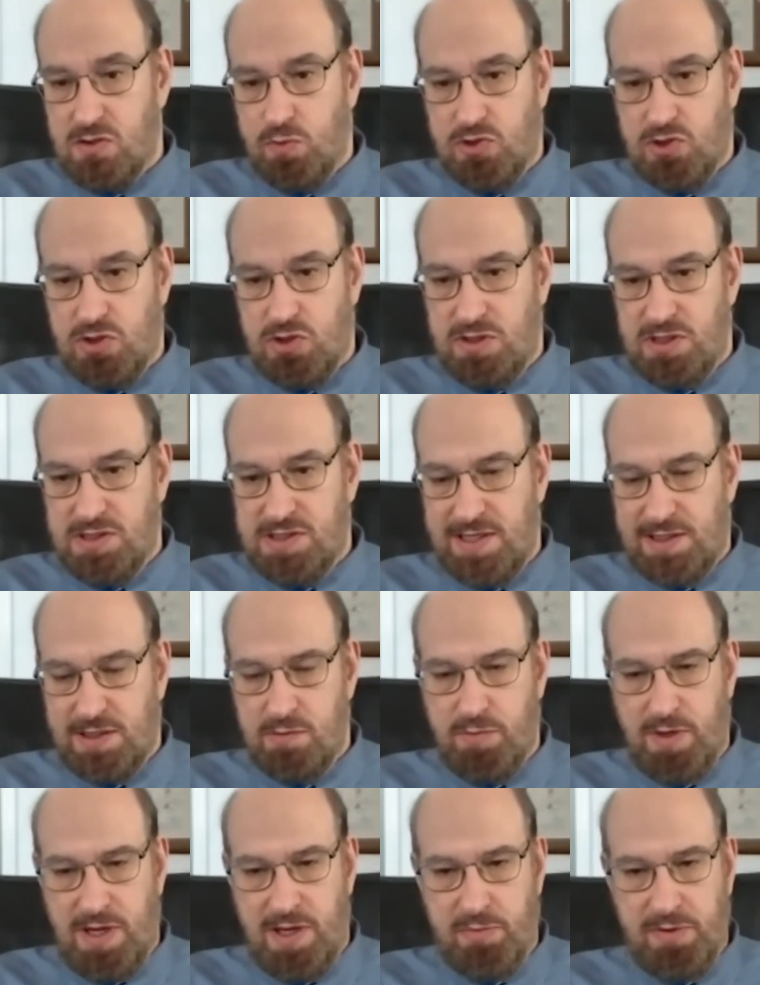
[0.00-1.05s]
which are detected
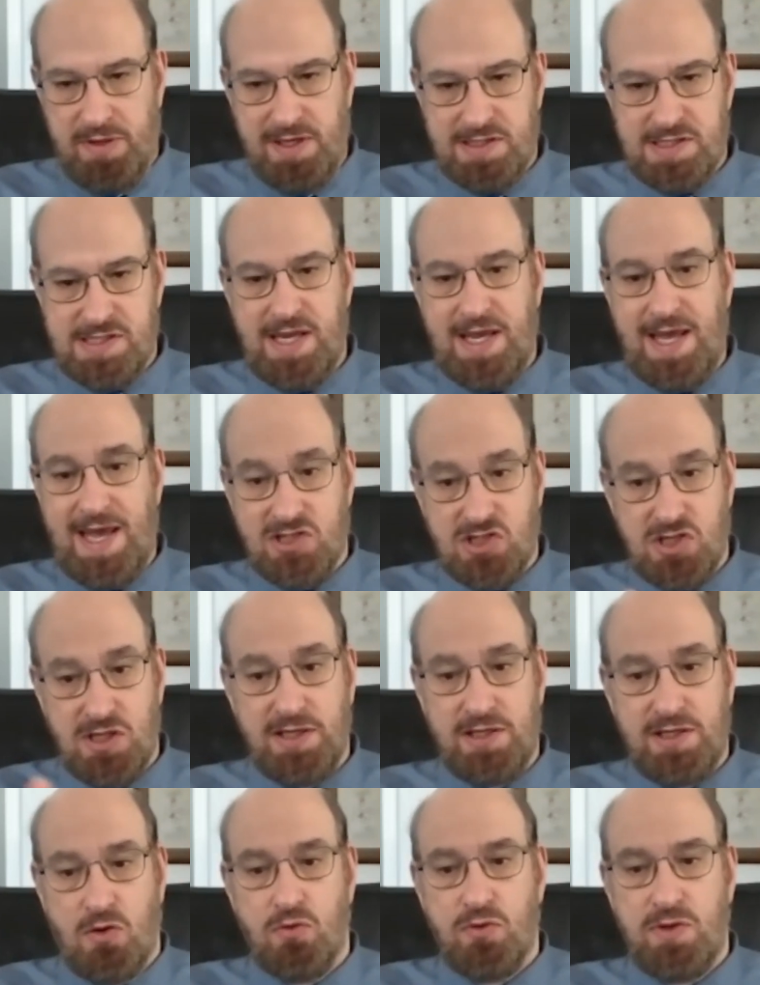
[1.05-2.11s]
by PSA, actually
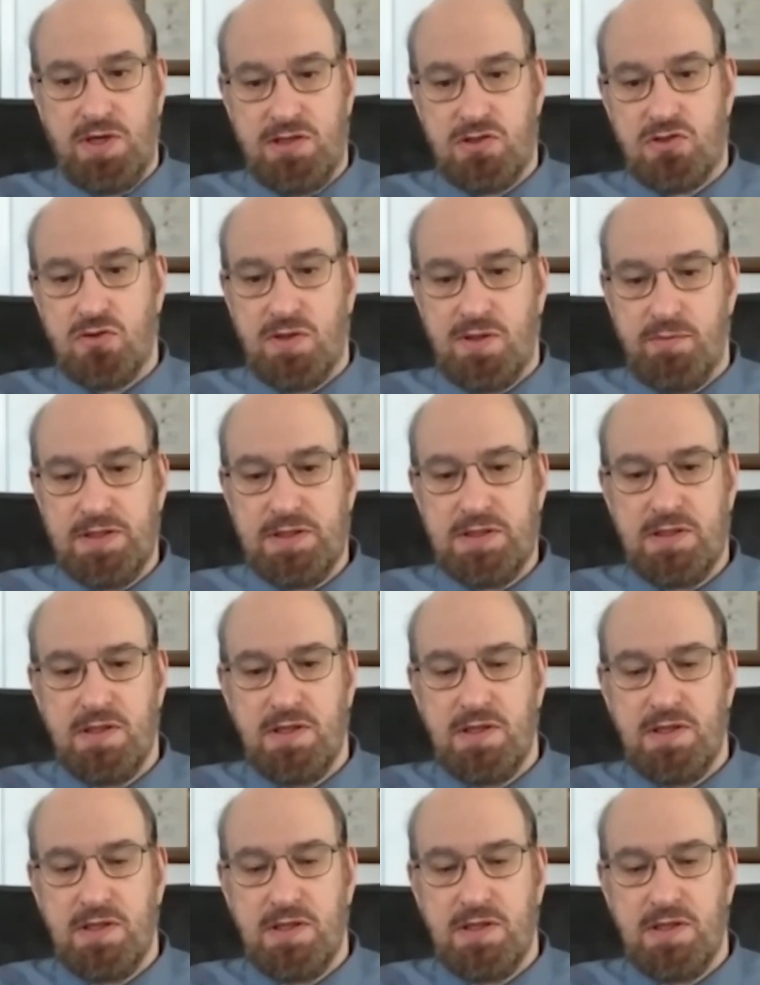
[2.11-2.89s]
don't need treatment.